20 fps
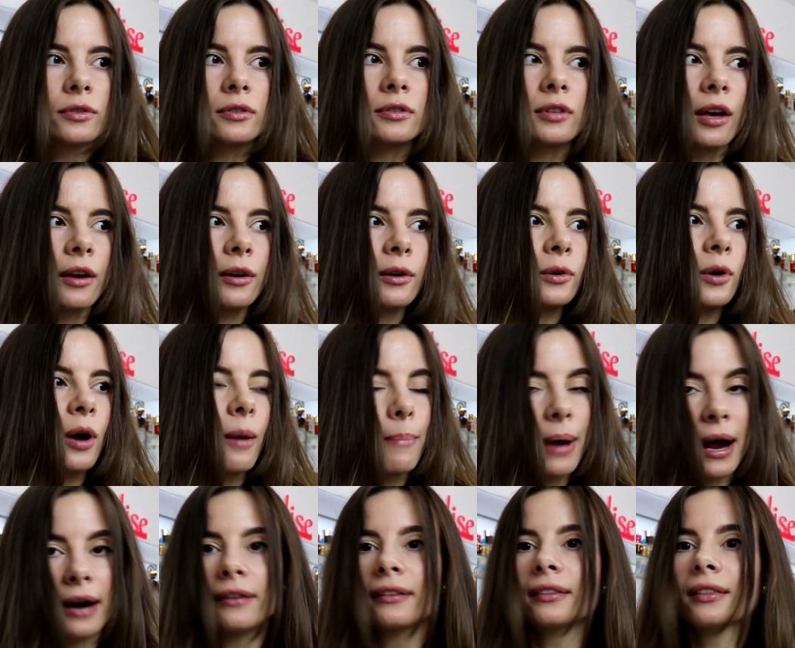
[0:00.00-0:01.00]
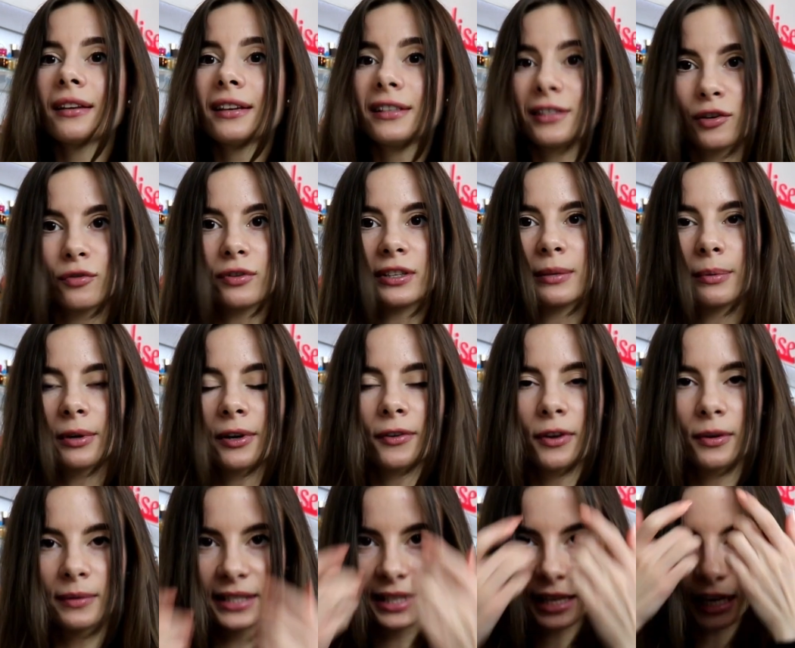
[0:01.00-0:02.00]
So apparently citrusy
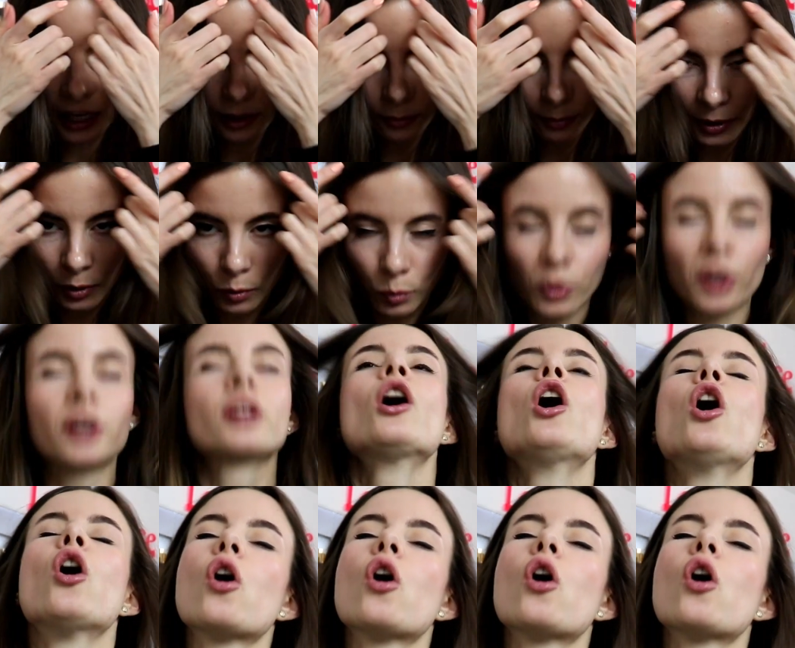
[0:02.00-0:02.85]
perfumes can be worn